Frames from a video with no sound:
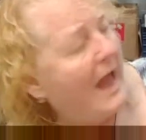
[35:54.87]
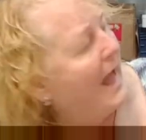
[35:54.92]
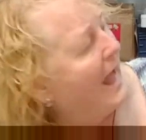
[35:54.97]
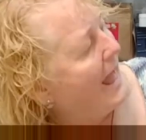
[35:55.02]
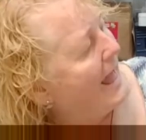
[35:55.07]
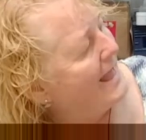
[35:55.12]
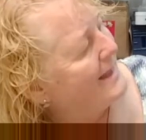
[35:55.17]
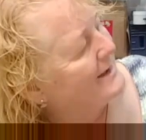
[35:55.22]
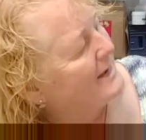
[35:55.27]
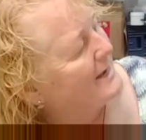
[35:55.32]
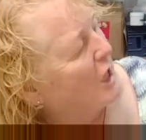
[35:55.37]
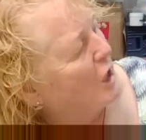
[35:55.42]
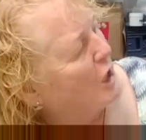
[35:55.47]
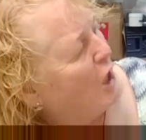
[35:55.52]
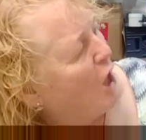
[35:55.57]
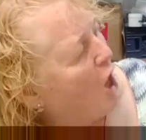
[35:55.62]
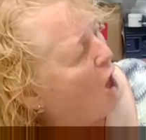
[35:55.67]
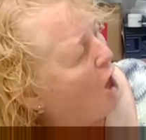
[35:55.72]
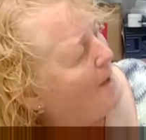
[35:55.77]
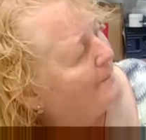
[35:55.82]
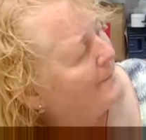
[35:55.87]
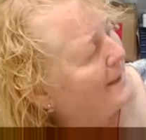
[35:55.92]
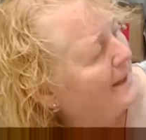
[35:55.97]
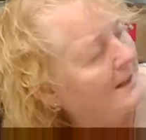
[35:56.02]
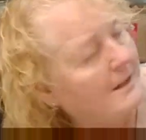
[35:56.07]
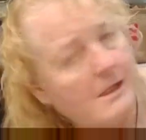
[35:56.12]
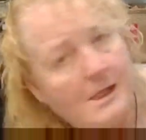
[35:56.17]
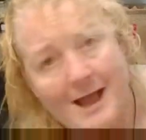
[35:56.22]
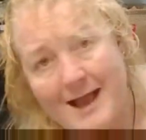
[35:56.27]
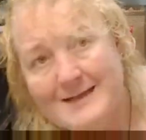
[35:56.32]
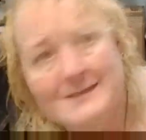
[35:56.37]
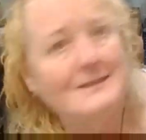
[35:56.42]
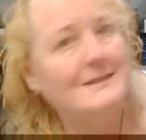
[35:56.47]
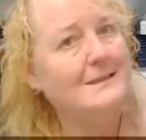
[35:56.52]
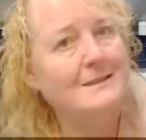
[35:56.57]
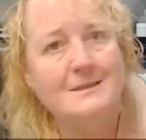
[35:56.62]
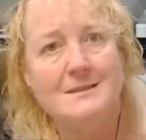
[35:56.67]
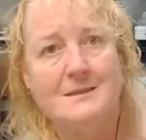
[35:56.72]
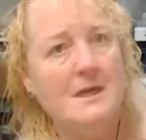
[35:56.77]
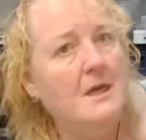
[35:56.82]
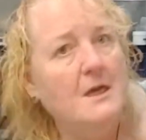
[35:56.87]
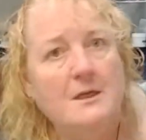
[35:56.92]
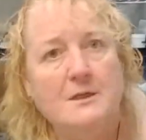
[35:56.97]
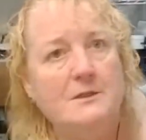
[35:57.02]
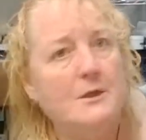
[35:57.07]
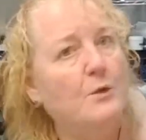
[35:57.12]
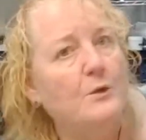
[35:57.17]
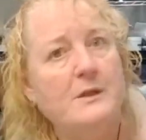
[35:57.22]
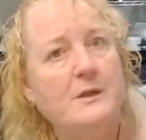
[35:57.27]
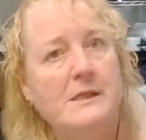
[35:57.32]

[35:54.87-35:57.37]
and coming classes. Don't